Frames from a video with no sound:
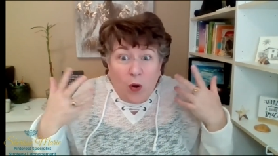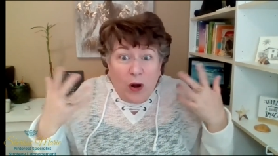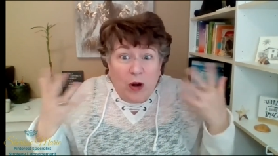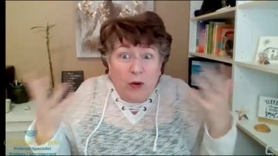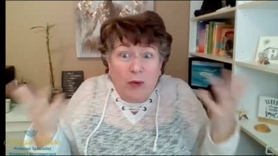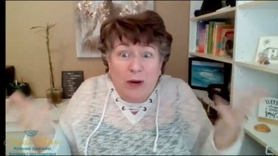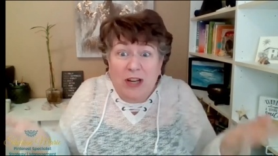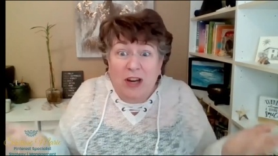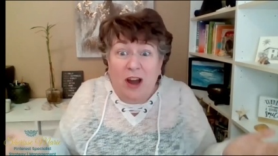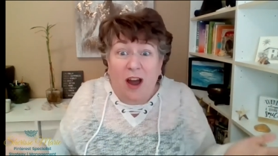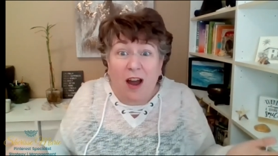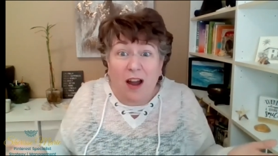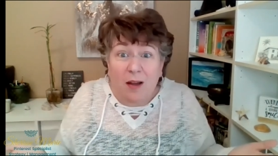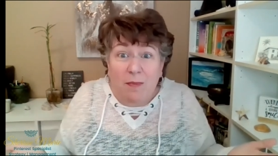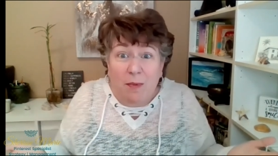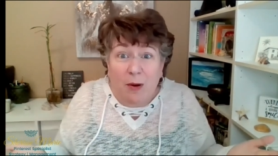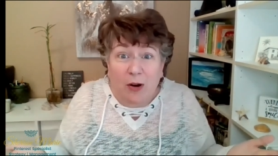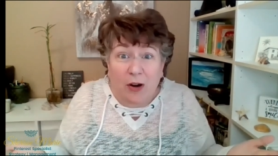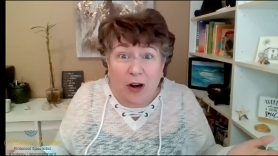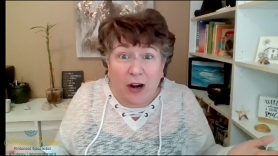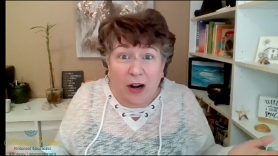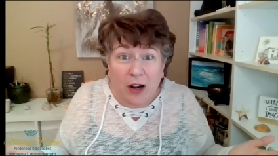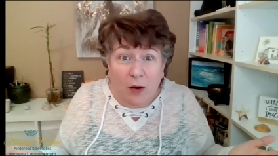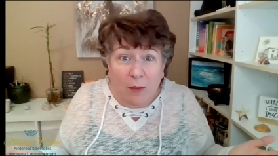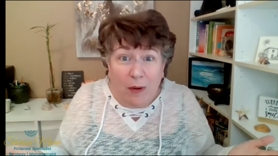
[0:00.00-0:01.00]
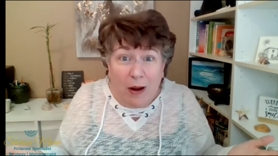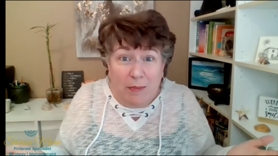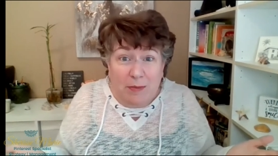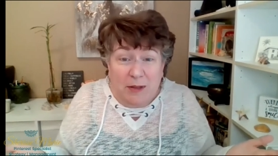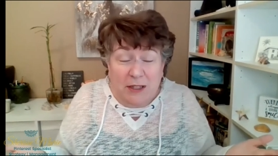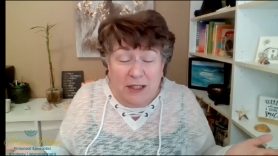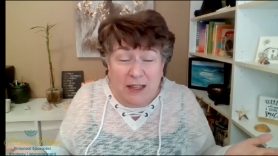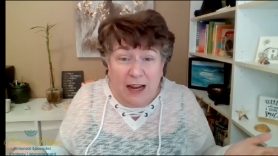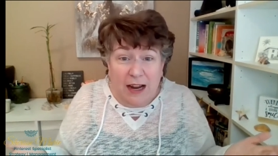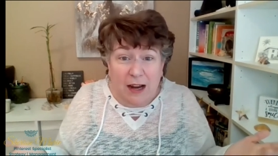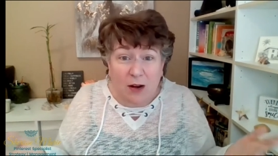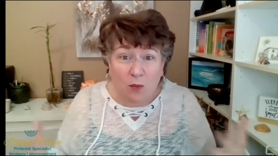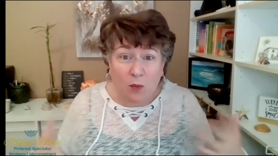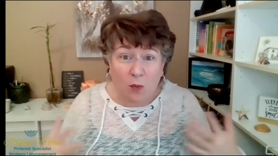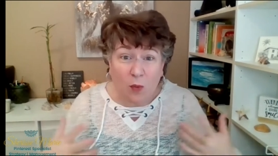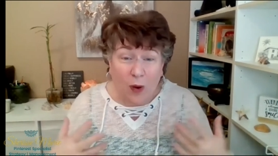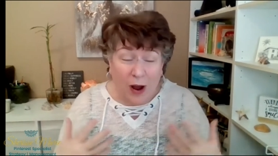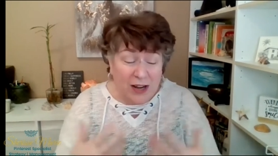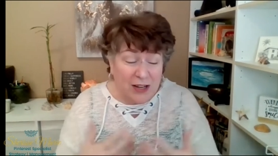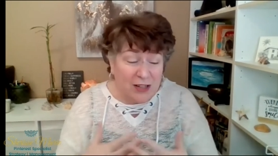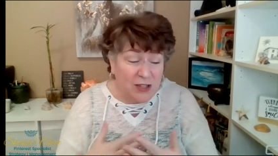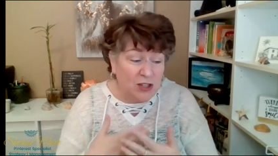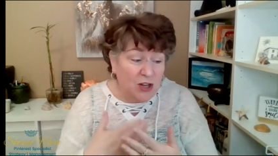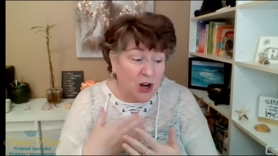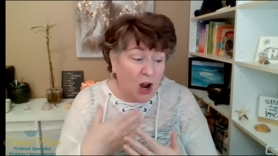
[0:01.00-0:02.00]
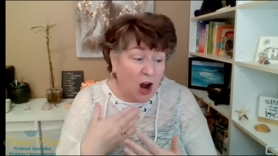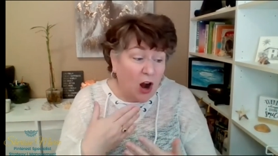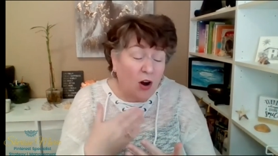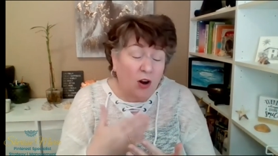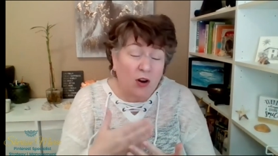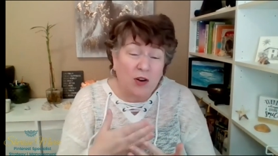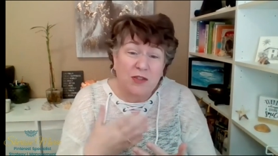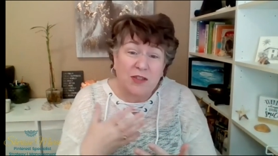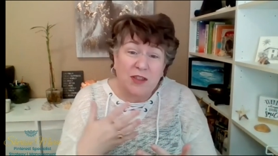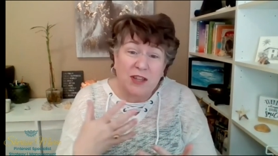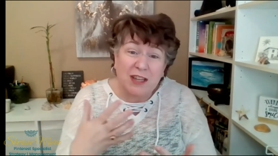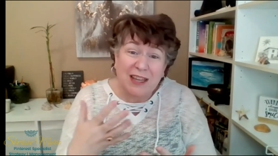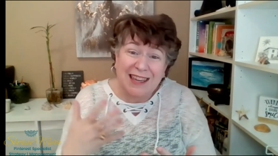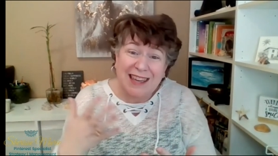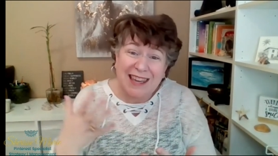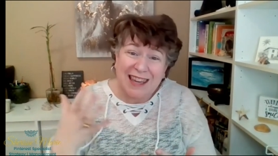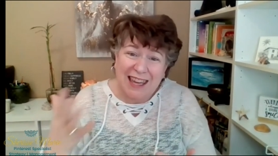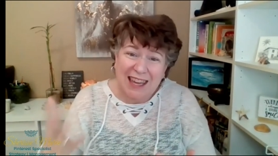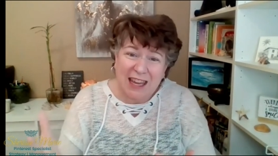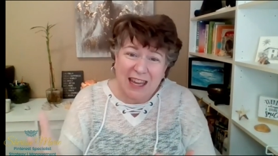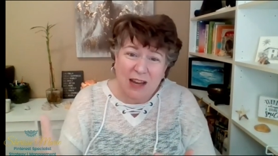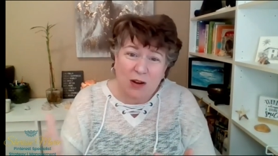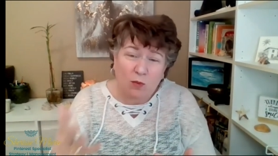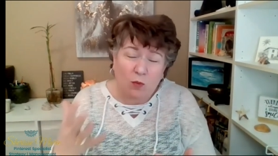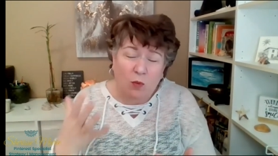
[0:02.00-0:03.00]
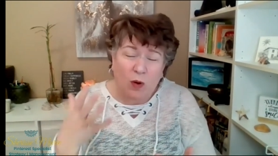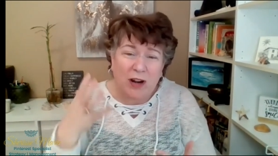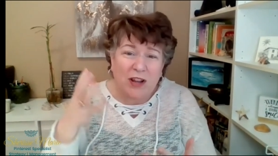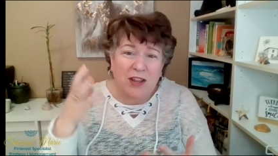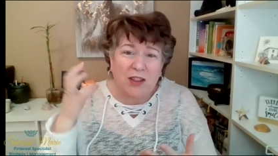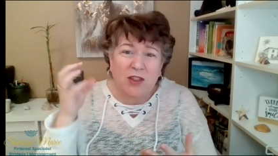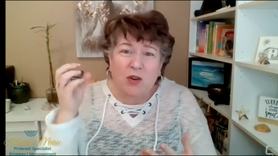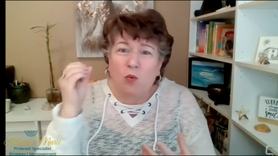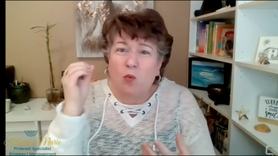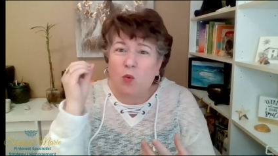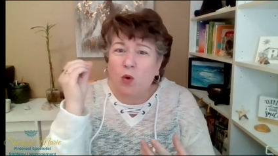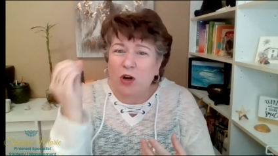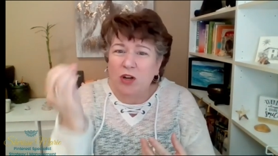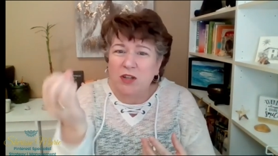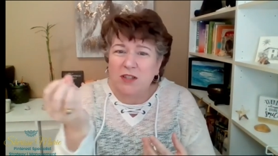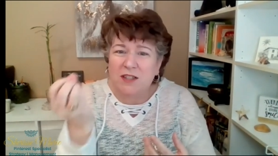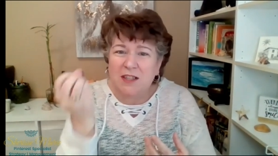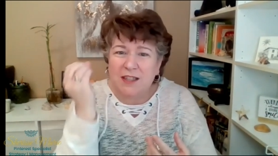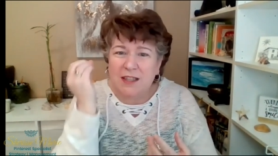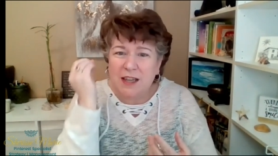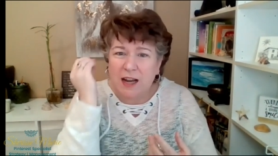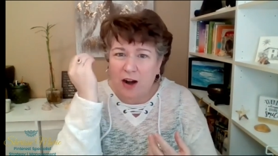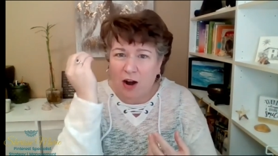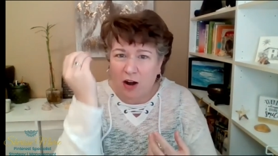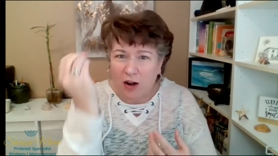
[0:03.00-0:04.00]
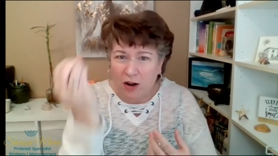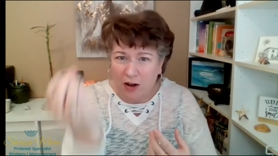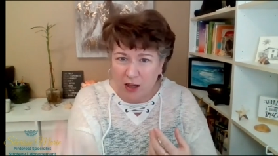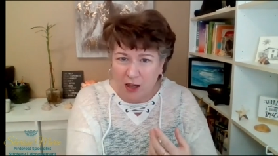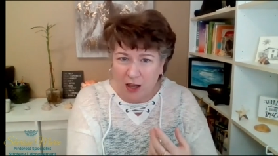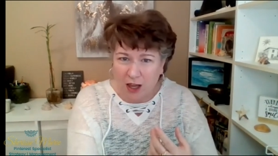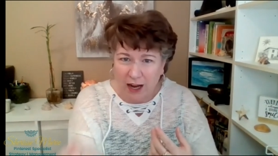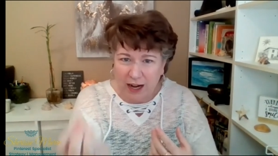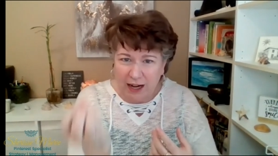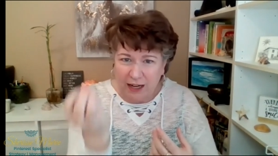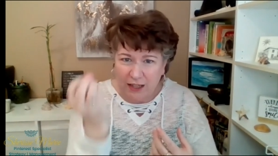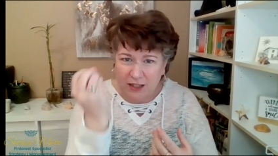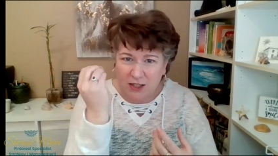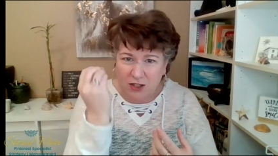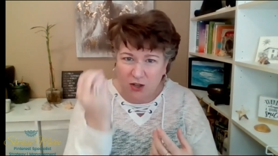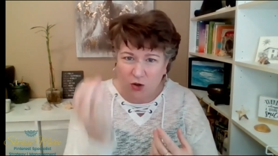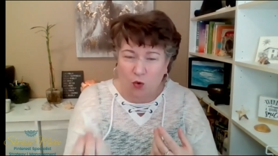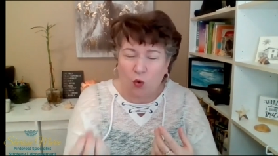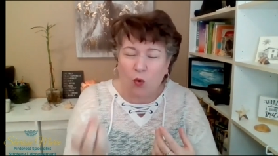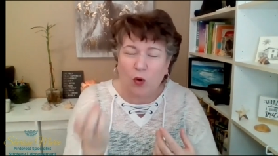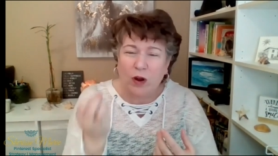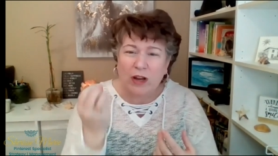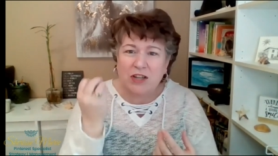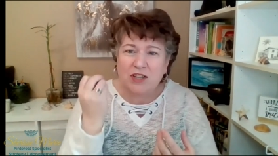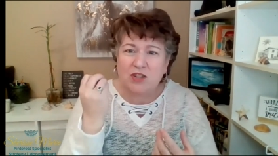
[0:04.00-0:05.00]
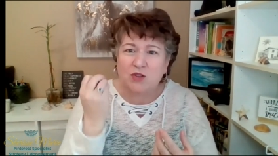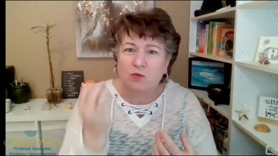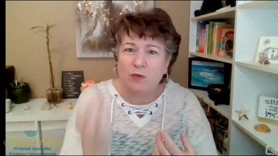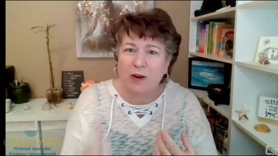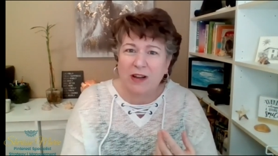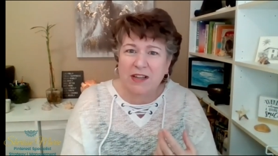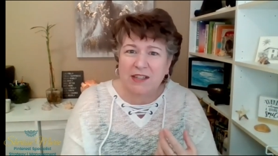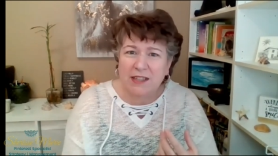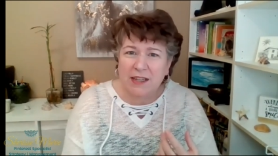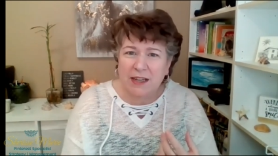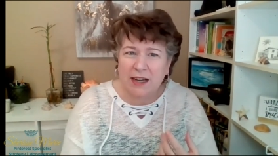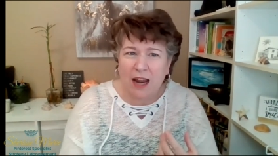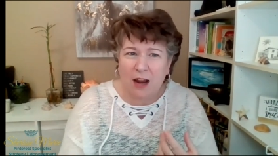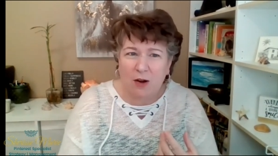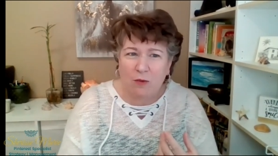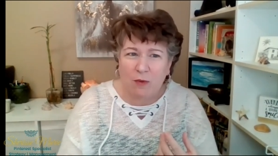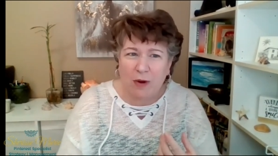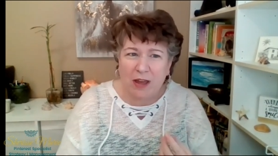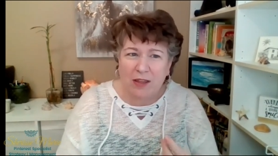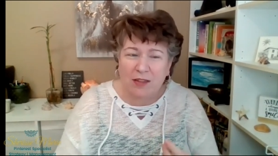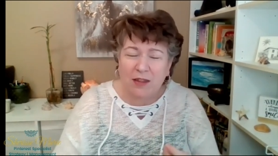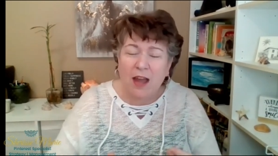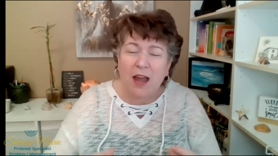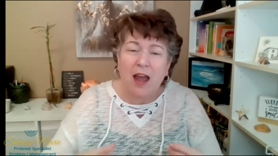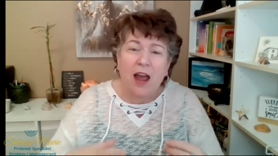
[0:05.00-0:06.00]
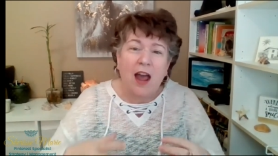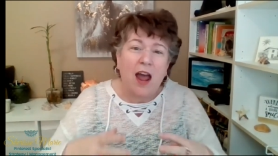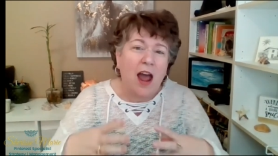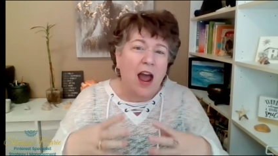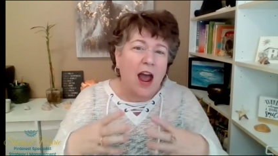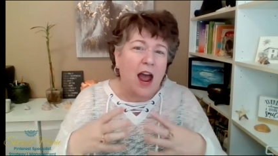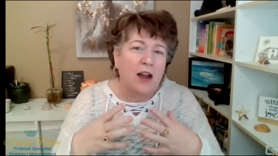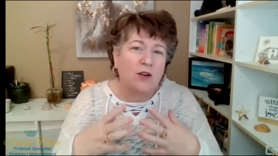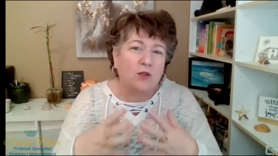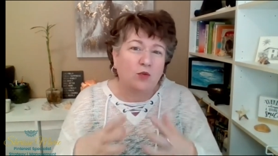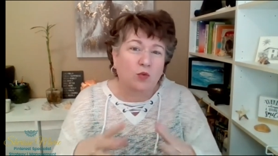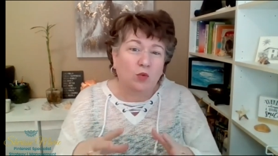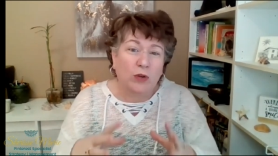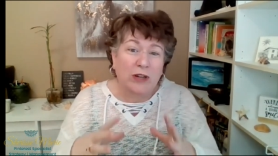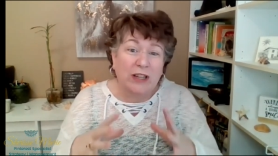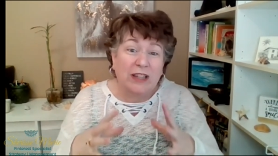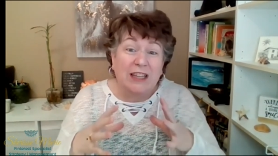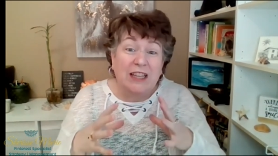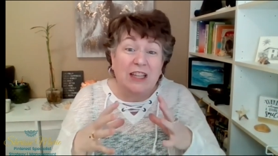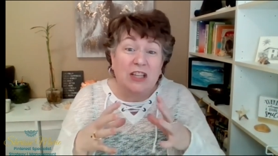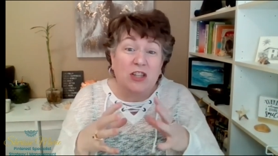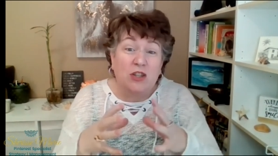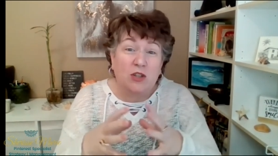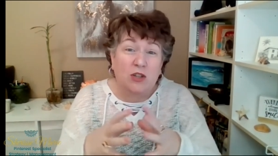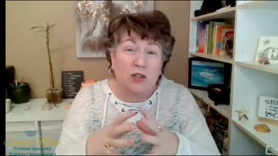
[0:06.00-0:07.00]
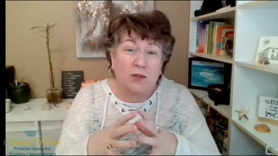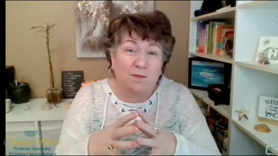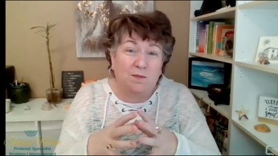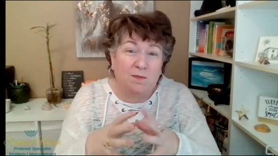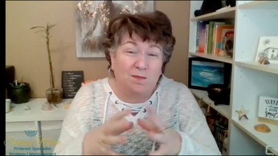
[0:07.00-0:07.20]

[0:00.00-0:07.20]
what do we talk about on our website? What are the words that our clients are going to resonate with and really